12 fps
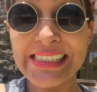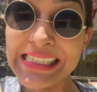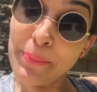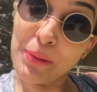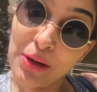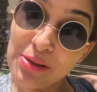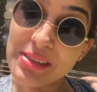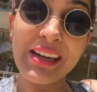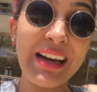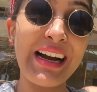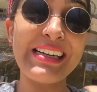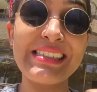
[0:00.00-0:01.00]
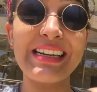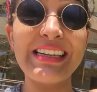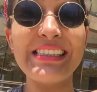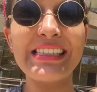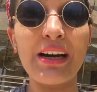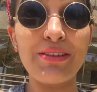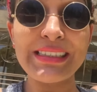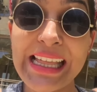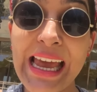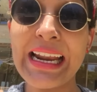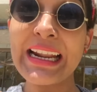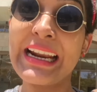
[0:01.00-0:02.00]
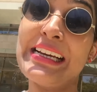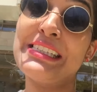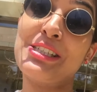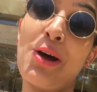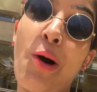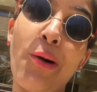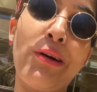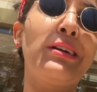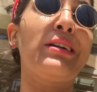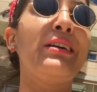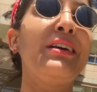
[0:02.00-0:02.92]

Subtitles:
a step closer, guys. At least I was there and I saw it.